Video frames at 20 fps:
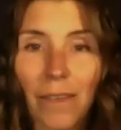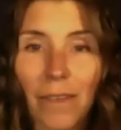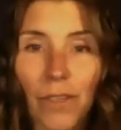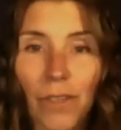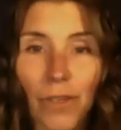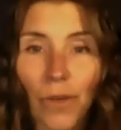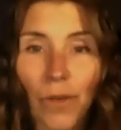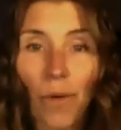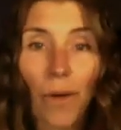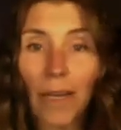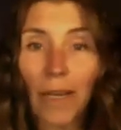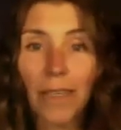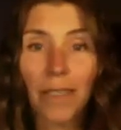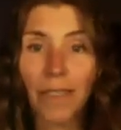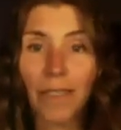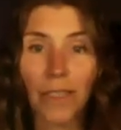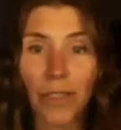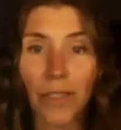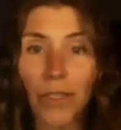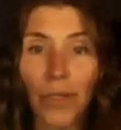
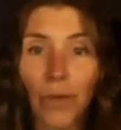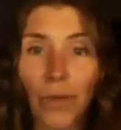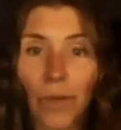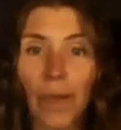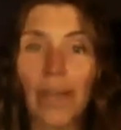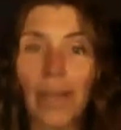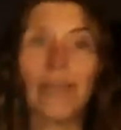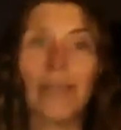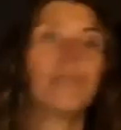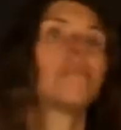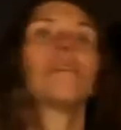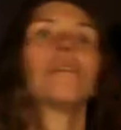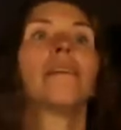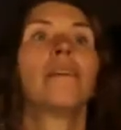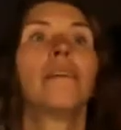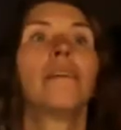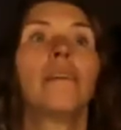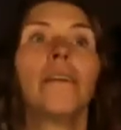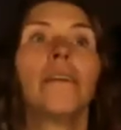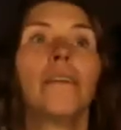choice to do is
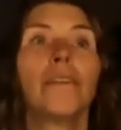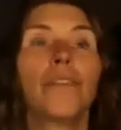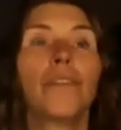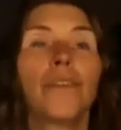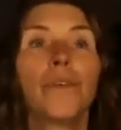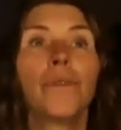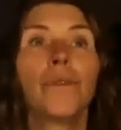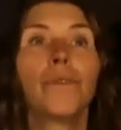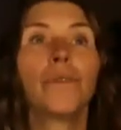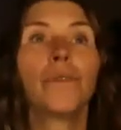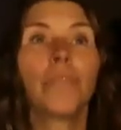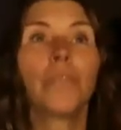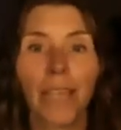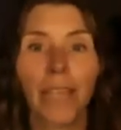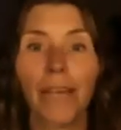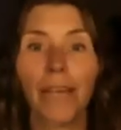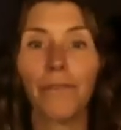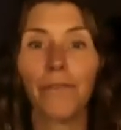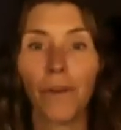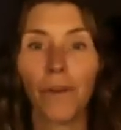to
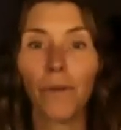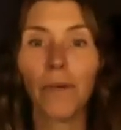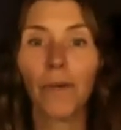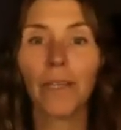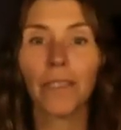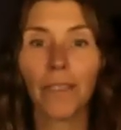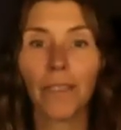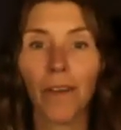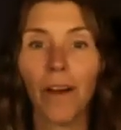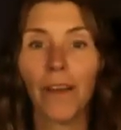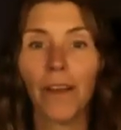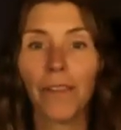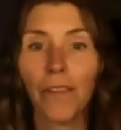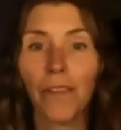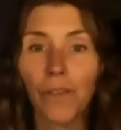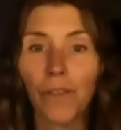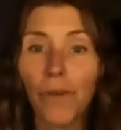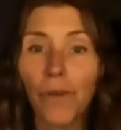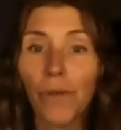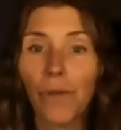stay focused on the
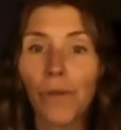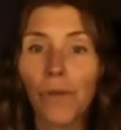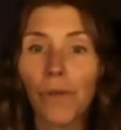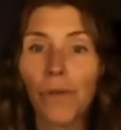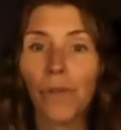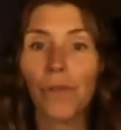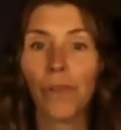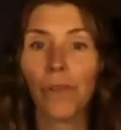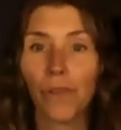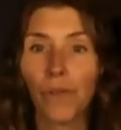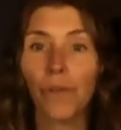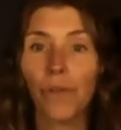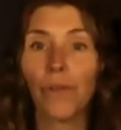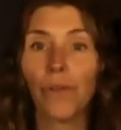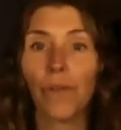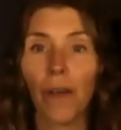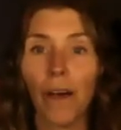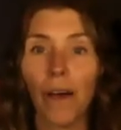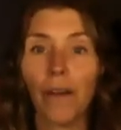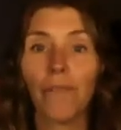
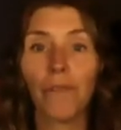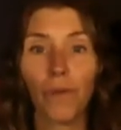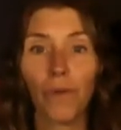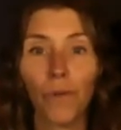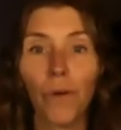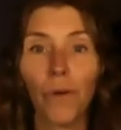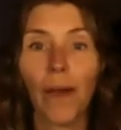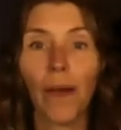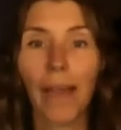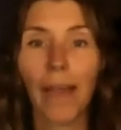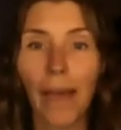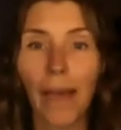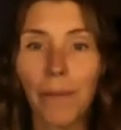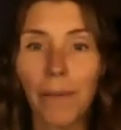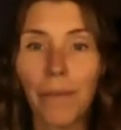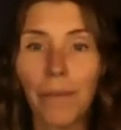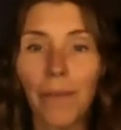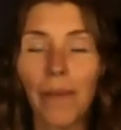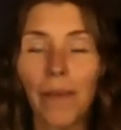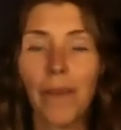truth of who I
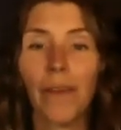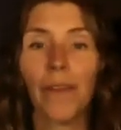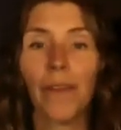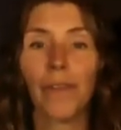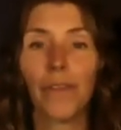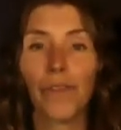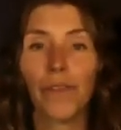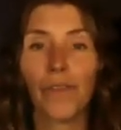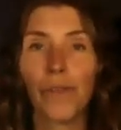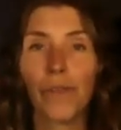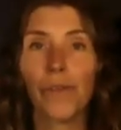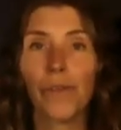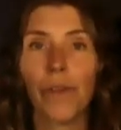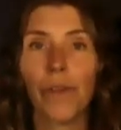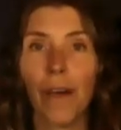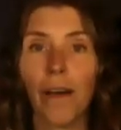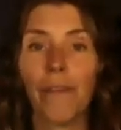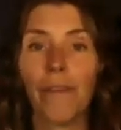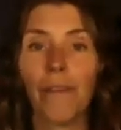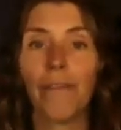am, the truth
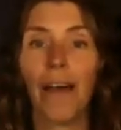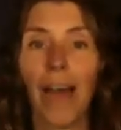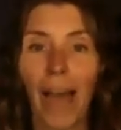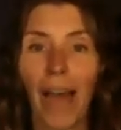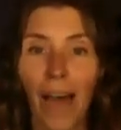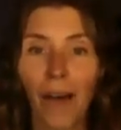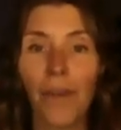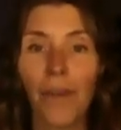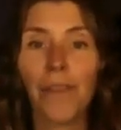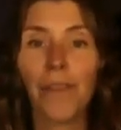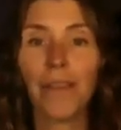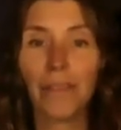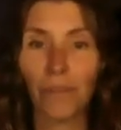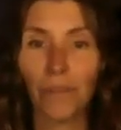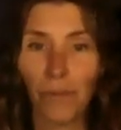of how this